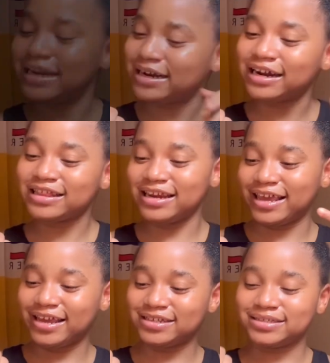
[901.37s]
another thing
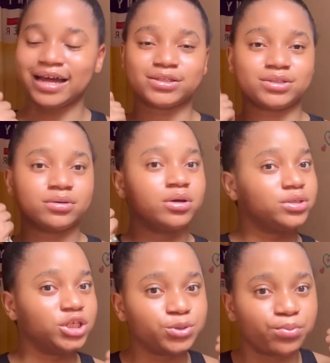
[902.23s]
again is that
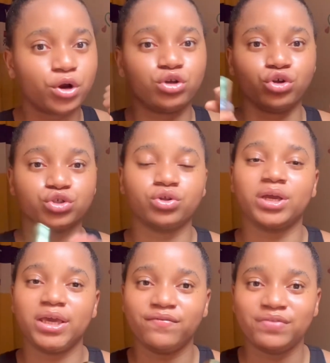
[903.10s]
this product does
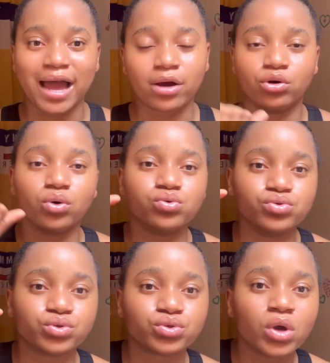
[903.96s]
not give dark
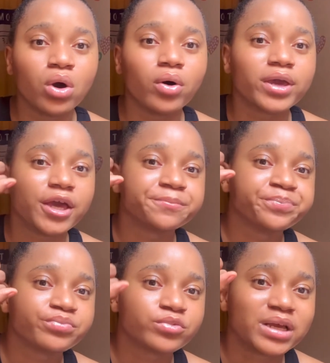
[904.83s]
knuckles. Okay,
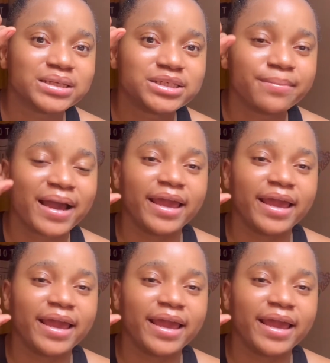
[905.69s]
you can see my